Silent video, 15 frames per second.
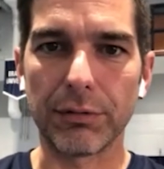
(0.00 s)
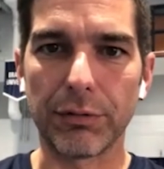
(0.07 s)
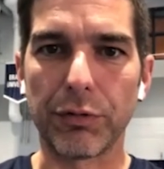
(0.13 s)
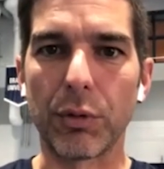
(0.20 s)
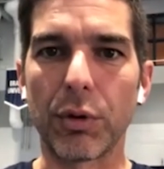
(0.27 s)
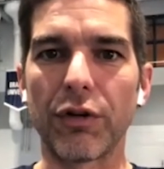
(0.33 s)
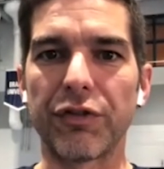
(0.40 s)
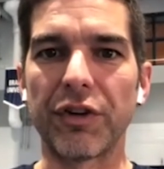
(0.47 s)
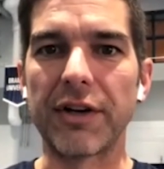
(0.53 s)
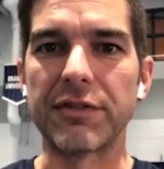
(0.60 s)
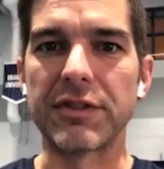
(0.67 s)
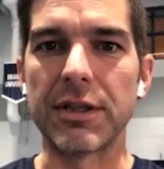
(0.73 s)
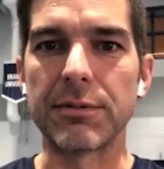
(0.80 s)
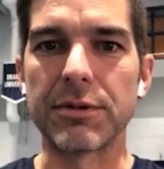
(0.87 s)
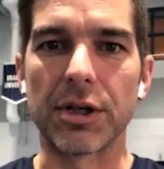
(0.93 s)
four or five
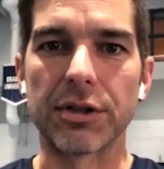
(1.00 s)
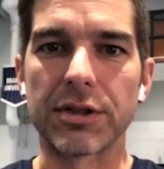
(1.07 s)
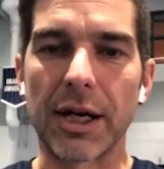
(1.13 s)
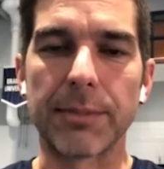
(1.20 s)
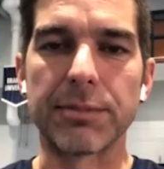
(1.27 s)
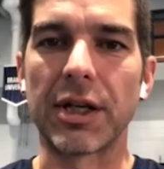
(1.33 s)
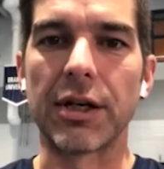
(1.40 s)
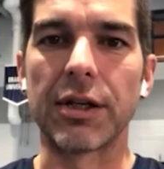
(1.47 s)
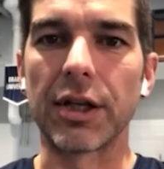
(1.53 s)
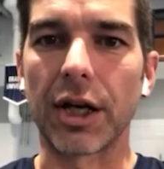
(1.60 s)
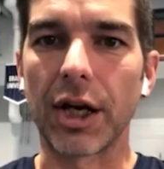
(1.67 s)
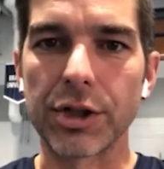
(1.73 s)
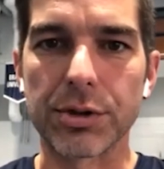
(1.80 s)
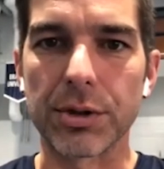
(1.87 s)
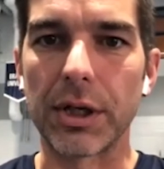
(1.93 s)
teams that are top 10 in the
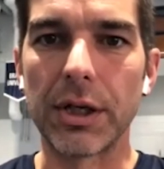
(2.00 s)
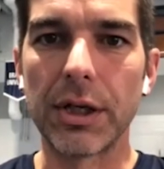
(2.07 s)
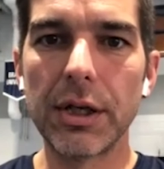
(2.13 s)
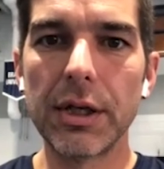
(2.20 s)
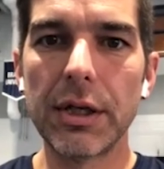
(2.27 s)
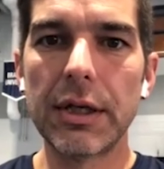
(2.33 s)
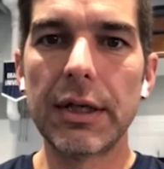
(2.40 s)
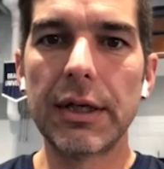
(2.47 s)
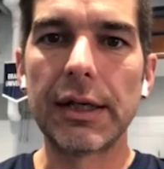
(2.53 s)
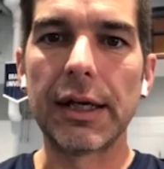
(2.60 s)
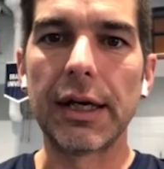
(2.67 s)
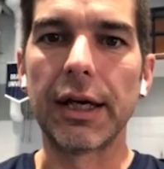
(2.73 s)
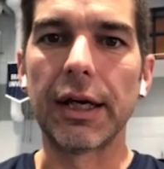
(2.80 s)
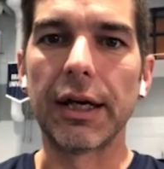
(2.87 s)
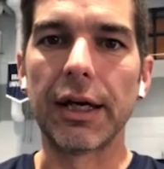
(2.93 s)
country.
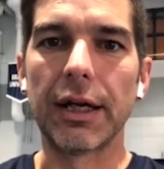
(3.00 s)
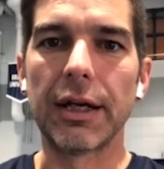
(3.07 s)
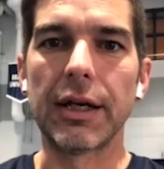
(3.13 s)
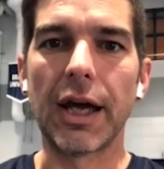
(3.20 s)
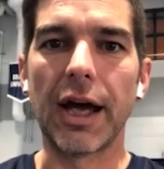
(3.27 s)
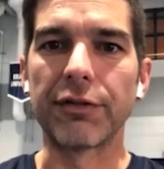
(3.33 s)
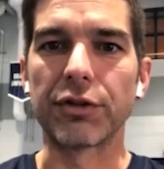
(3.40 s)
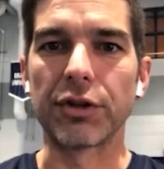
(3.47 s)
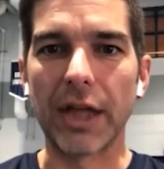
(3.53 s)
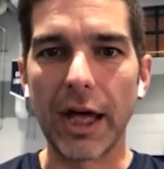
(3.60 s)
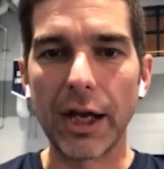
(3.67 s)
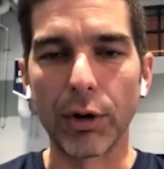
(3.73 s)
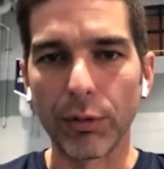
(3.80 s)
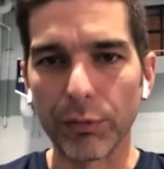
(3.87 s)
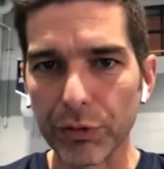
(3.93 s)
And after
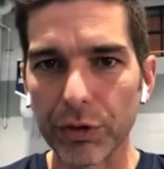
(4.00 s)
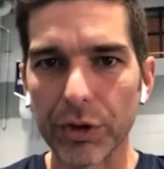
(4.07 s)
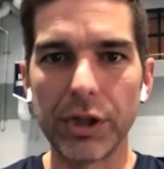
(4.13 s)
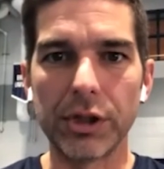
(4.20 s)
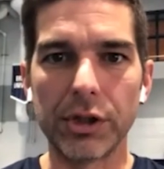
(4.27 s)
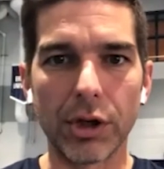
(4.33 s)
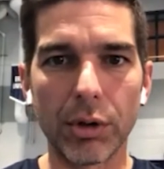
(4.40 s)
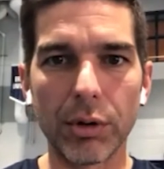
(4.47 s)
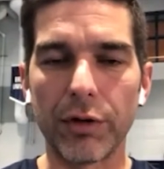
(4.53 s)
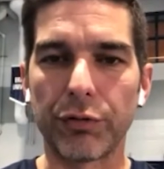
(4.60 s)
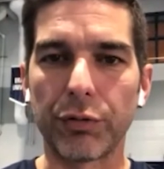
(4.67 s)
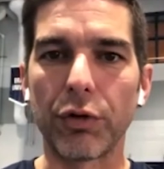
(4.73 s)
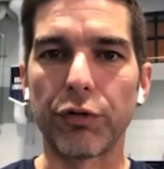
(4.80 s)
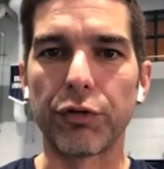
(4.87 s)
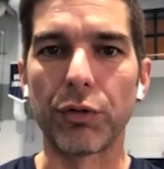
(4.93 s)
that, hopefully, you know, if
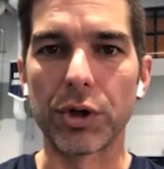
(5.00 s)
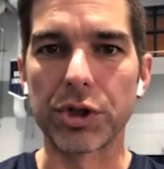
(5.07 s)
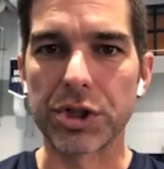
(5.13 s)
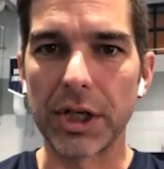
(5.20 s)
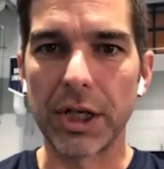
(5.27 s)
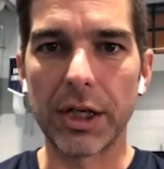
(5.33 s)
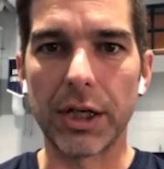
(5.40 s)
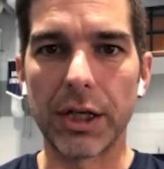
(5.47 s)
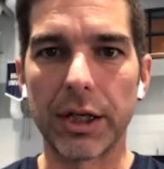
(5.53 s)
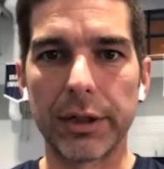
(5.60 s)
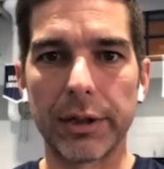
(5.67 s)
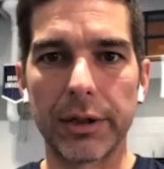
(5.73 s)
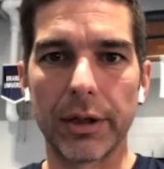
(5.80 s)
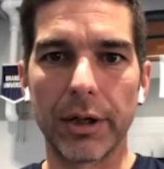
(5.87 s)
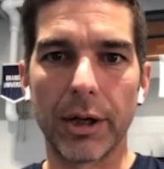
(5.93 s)
we're fortunate
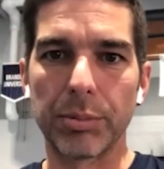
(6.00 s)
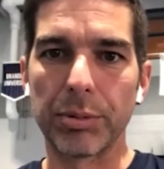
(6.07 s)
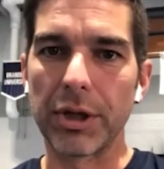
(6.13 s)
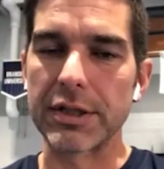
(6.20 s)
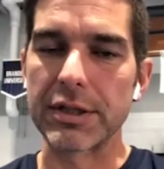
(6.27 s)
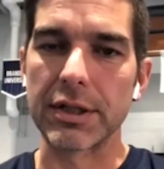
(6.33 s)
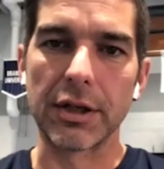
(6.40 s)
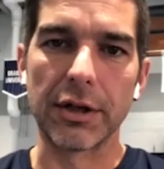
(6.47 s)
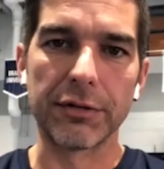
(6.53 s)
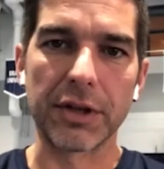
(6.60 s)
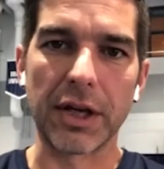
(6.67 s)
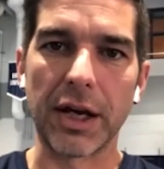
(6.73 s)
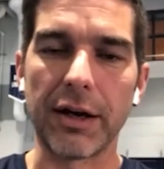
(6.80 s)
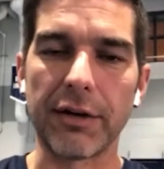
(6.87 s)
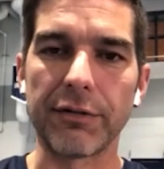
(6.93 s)
and blessed enough
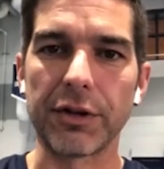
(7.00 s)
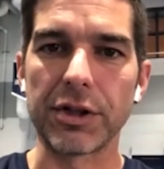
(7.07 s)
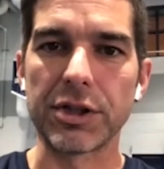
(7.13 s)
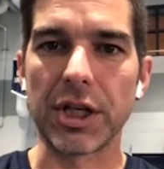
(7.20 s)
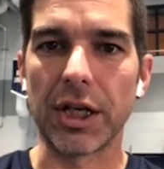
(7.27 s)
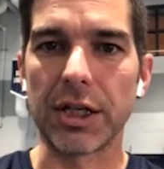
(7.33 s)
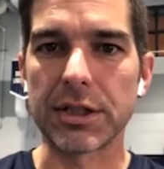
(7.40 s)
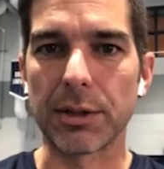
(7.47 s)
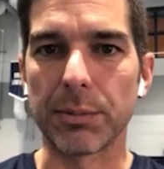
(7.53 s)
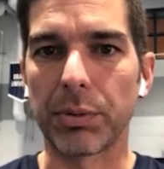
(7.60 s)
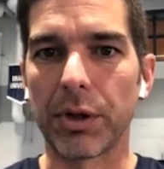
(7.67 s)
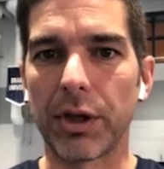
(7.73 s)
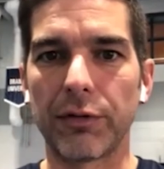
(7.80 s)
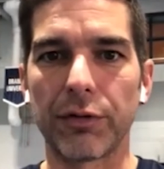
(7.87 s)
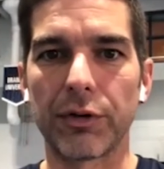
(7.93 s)
to have a chance at
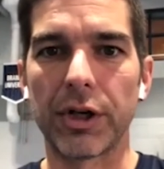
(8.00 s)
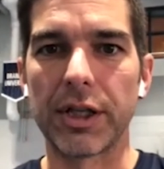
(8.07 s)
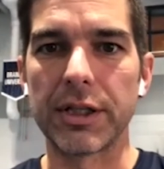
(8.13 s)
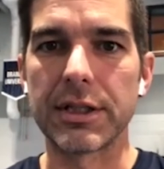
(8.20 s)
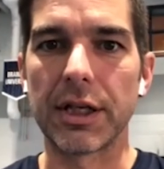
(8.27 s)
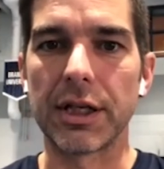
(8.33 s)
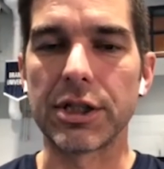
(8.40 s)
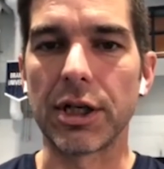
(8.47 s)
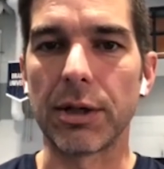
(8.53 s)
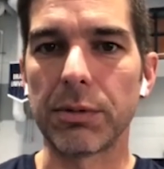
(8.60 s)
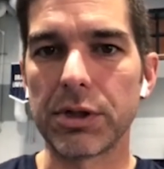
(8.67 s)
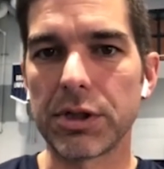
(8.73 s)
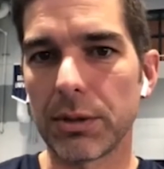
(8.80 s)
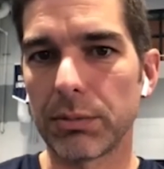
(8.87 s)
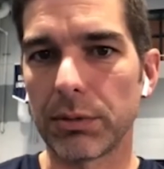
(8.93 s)
playing for an NCAA
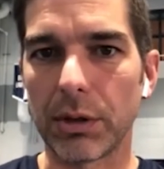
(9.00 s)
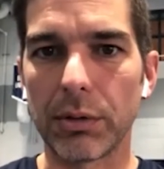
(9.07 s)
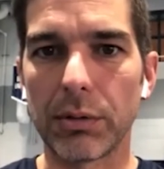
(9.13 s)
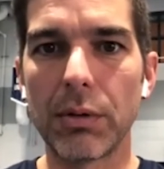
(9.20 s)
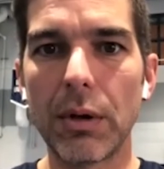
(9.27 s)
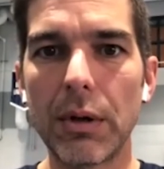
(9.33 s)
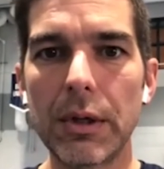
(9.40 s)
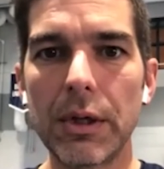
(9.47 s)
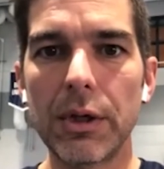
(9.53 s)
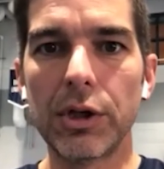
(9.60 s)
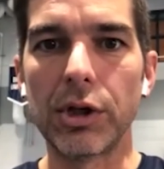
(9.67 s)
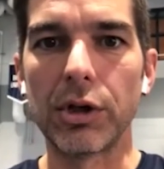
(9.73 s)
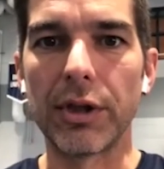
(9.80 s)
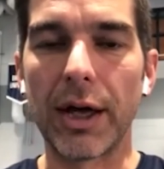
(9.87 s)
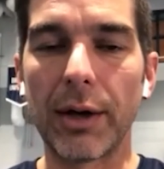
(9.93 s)
championship, then,
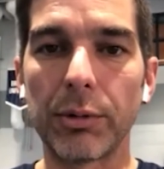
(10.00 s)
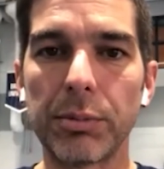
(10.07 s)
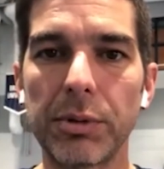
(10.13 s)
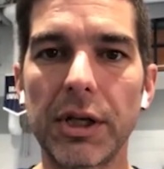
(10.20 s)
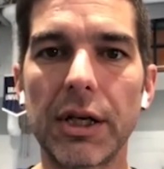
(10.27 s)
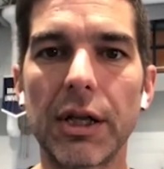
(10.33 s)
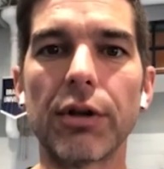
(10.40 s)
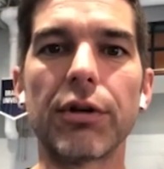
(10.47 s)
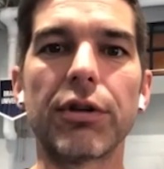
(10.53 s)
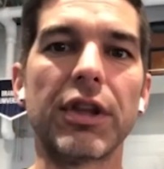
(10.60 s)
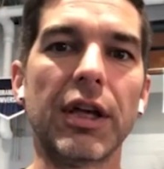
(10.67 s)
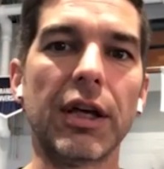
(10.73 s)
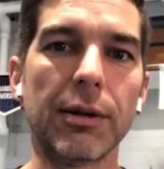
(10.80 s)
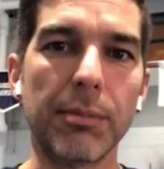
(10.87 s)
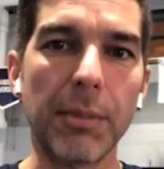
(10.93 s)
you know, that would be another
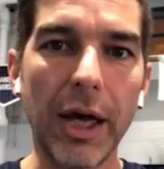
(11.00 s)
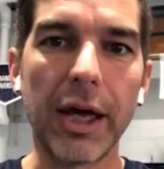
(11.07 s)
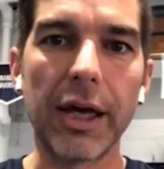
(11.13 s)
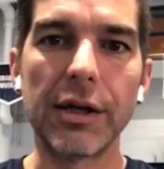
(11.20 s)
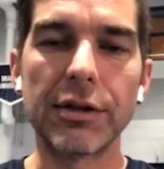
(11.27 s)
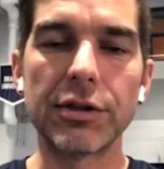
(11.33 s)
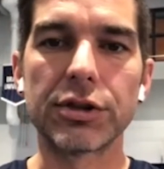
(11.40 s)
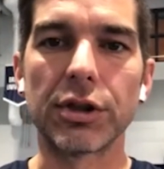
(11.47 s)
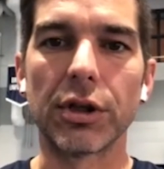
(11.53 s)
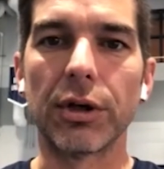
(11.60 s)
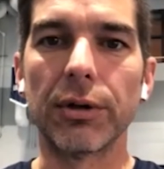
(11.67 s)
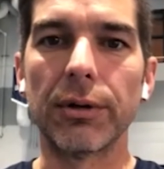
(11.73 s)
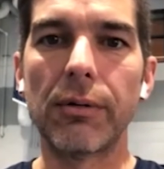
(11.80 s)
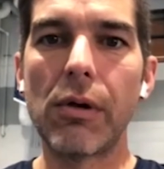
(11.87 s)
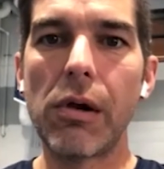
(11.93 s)
thing in May.
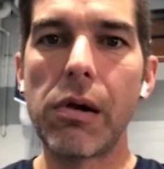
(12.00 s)
So